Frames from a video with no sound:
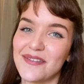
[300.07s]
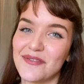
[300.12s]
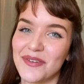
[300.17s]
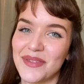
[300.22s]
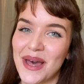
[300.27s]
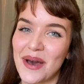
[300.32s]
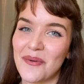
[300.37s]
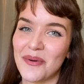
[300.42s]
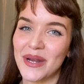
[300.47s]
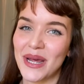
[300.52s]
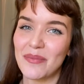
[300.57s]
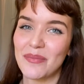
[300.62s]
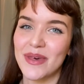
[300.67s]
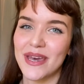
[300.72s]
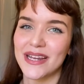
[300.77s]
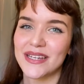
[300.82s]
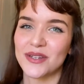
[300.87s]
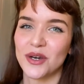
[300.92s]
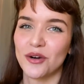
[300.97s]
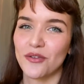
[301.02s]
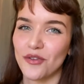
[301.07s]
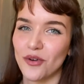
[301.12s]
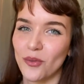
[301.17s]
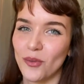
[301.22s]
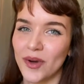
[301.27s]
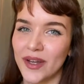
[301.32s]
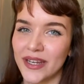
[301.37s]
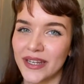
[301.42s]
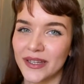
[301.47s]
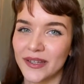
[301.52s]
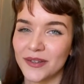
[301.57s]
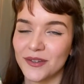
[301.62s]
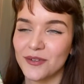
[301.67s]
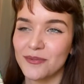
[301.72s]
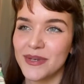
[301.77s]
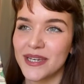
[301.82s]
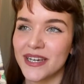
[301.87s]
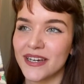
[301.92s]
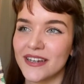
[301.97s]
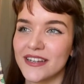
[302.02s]
for that one, I picked Over What Hill
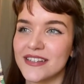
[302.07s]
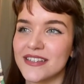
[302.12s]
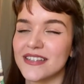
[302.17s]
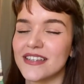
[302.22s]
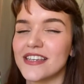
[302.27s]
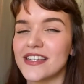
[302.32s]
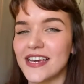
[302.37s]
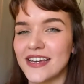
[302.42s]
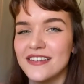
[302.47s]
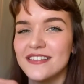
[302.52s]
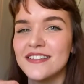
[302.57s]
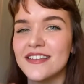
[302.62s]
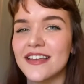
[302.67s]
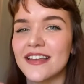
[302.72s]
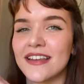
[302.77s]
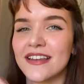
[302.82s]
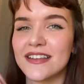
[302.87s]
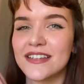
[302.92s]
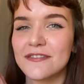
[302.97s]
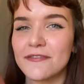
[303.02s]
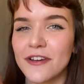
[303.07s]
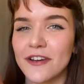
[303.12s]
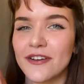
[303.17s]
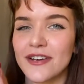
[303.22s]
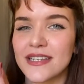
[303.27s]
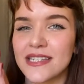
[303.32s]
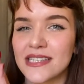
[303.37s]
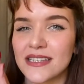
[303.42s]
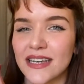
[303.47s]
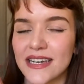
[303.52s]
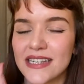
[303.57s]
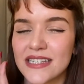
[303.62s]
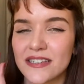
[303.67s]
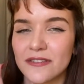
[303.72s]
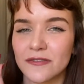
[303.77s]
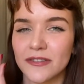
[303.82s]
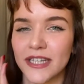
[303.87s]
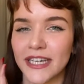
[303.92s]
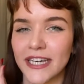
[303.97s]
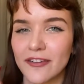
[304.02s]
because yes, it is very slice of
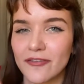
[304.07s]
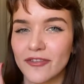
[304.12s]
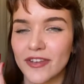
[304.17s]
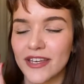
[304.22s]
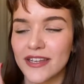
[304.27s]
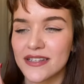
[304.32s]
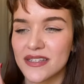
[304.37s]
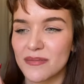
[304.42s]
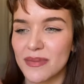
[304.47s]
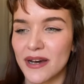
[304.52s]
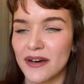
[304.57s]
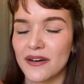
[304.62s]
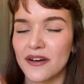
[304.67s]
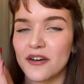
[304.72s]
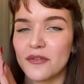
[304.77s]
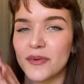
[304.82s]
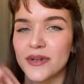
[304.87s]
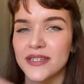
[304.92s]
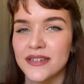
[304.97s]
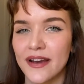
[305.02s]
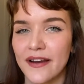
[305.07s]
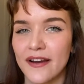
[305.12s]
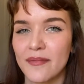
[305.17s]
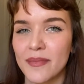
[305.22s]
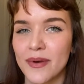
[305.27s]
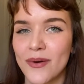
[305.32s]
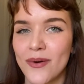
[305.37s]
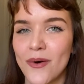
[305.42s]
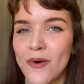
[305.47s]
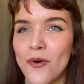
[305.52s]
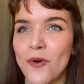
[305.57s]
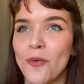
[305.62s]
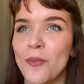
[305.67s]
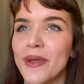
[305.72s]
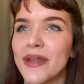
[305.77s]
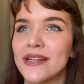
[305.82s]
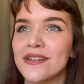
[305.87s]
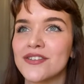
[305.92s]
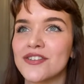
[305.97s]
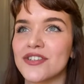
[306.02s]
lifey. It's about a retirement home
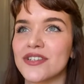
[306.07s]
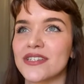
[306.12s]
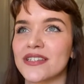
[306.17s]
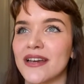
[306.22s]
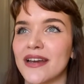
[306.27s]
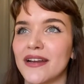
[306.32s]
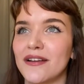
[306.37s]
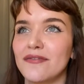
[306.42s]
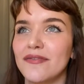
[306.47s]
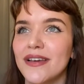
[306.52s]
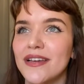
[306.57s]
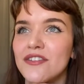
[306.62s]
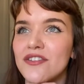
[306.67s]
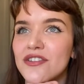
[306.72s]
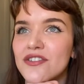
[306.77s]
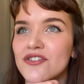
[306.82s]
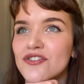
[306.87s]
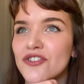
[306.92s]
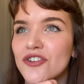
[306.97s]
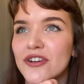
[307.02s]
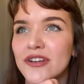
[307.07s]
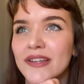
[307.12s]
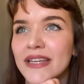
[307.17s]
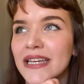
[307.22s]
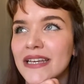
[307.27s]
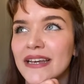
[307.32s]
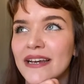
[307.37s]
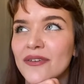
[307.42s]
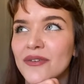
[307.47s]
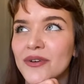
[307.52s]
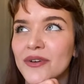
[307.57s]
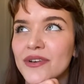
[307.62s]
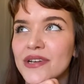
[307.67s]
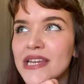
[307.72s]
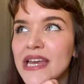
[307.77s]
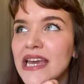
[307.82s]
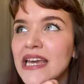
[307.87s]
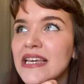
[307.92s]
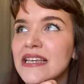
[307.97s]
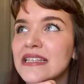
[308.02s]
and it's just kind of like she's journaling down her
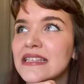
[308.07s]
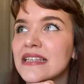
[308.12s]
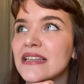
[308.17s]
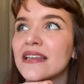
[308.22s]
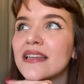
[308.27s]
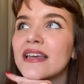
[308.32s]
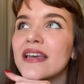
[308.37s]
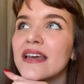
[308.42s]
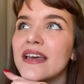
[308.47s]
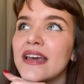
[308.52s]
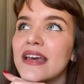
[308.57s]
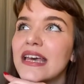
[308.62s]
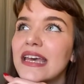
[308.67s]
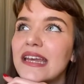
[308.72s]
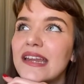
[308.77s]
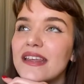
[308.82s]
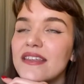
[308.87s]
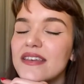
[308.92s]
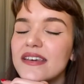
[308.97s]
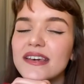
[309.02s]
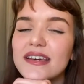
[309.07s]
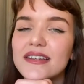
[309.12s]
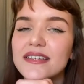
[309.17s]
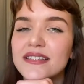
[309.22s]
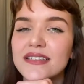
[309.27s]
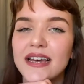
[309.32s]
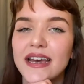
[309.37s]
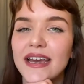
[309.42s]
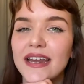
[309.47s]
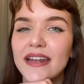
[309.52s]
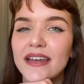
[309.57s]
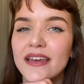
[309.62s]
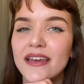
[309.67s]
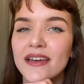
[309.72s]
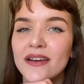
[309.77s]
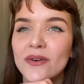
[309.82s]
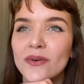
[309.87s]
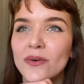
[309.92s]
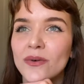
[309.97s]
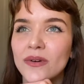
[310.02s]
days, and anything
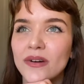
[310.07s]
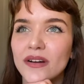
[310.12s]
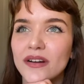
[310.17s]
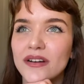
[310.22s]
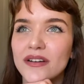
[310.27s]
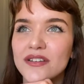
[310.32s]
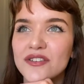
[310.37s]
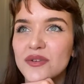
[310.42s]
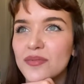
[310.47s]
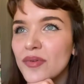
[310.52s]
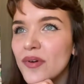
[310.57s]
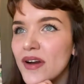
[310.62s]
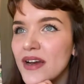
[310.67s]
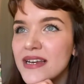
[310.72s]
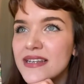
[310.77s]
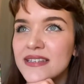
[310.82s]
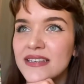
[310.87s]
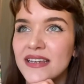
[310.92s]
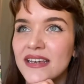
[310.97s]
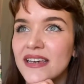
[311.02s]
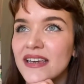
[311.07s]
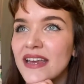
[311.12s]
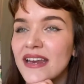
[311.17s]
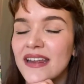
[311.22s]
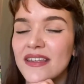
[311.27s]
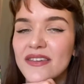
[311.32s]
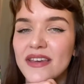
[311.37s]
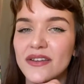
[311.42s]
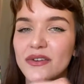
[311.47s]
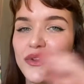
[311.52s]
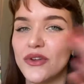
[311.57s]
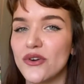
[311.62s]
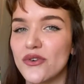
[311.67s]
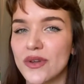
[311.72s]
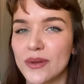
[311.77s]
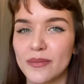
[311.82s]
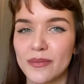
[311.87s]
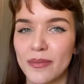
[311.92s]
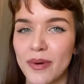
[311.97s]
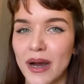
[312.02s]
exciting or surprising, anything new
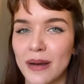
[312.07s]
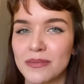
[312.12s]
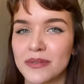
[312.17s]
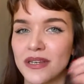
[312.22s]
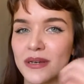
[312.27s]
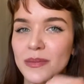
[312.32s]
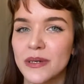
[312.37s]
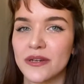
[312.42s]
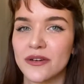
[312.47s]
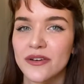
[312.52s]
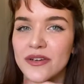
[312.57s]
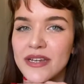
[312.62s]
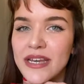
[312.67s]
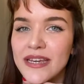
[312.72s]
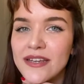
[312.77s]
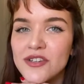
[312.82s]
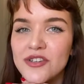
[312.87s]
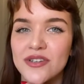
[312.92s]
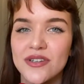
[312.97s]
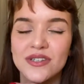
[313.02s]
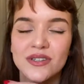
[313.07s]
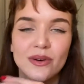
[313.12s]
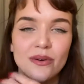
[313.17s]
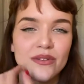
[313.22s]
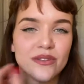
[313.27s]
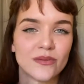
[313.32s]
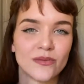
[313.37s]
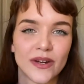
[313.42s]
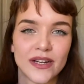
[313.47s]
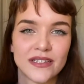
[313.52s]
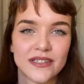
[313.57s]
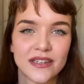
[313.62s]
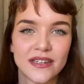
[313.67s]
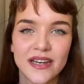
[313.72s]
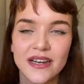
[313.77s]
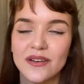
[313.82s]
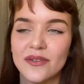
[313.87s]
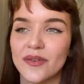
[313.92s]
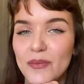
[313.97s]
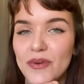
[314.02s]
that pops up in her day, she just goes and writes it
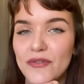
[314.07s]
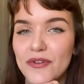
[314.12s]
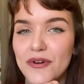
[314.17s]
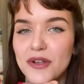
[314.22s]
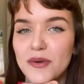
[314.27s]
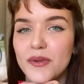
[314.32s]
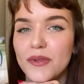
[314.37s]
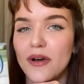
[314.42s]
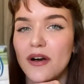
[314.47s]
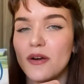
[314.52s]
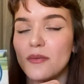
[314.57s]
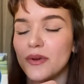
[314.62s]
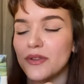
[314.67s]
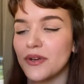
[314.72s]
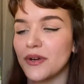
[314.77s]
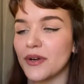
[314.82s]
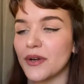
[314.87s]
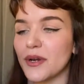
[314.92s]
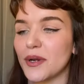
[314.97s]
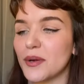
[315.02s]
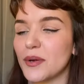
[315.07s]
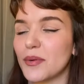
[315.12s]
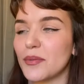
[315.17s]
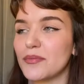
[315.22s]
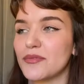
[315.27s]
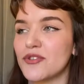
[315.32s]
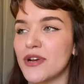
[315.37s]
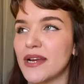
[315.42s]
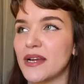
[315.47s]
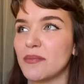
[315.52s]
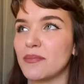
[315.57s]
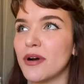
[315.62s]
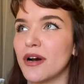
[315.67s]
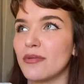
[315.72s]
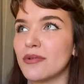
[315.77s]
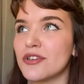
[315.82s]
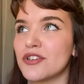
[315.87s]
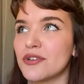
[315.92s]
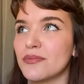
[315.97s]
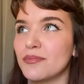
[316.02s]
down. We follow along with her trying to
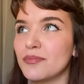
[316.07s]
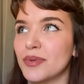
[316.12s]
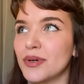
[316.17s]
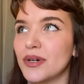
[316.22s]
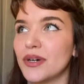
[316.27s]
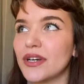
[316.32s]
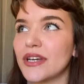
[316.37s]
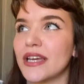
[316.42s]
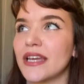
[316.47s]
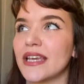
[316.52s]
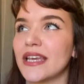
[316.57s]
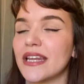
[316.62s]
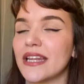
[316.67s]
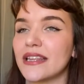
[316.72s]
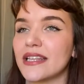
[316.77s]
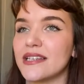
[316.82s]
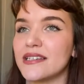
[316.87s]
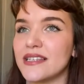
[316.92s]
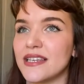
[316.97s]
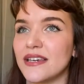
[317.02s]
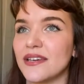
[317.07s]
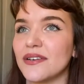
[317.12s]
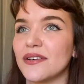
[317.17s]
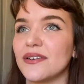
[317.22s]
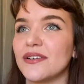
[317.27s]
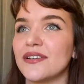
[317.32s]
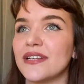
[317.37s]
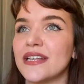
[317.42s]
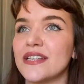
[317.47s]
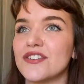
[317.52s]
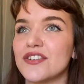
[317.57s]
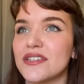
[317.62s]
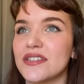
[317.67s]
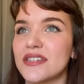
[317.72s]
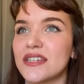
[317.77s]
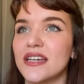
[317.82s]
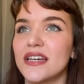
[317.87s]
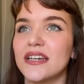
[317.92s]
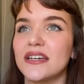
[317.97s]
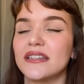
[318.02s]
publish a book and getting the deal and
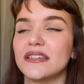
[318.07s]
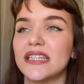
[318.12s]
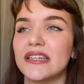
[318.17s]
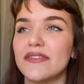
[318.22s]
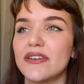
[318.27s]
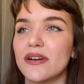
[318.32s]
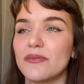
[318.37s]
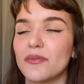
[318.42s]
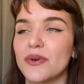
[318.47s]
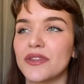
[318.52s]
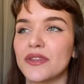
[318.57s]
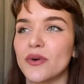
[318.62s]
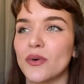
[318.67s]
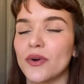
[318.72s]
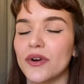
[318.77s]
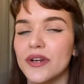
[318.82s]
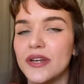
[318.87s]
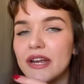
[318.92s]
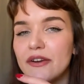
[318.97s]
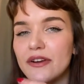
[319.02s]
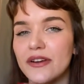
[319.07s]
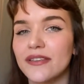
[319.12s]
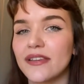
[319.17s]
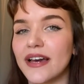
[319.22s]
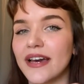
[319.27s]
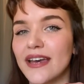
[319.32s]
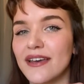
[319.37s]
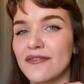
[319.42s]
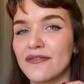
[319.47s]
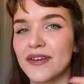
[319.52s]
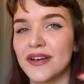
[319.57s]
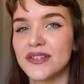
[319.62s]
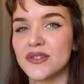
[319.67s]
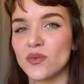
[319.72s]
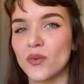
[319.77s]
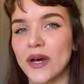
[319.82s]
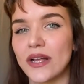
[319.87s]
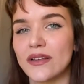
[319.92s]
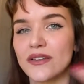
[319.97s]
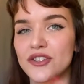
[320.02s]
just living with ordinary life as
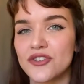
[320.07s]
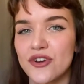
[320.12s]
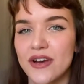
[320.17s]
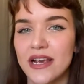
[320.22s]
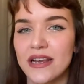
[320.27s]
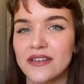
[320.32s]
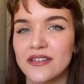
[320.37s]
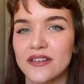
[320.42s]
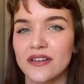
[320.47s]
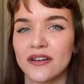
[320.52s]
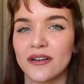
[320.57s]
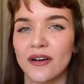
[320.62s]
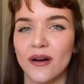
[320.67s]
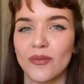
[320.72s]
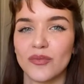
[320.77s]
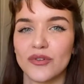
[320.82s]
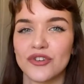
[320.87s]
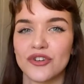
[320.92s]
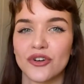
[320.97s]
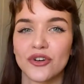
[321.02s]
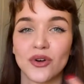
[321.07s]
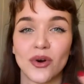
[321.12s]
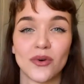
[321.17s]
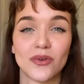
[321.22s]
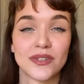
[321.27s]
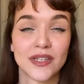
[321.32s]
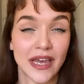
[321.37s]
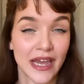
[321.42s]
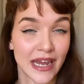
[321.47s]
well as trying to accomplish her goals at